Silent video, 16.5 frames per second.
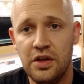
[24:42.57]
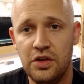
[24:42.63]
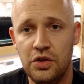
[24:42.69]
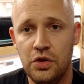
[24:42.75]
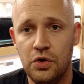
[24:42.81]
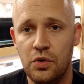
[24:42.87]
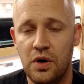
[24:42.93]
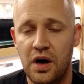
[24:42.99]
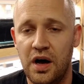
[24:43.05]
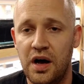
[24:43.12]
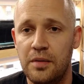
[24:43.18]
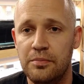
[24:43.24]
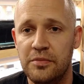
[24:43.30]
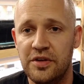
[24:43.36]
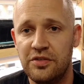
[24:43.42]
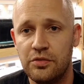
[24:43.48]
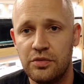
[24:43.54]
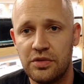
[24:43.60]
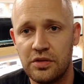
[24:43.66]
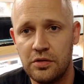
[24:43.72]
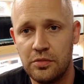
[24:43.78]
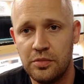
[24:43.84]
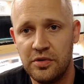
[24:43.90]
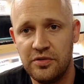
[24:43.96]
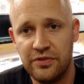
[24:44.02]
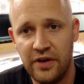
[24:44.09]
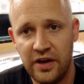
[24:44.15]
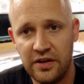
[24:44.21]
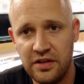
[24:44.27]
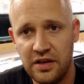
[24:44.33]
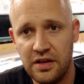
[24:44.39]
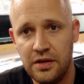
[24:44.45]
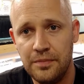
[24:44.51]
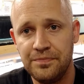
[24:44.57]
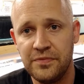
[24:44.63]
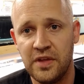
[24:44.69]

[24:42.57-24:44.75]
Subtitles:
you mix it with a little bit of vodka,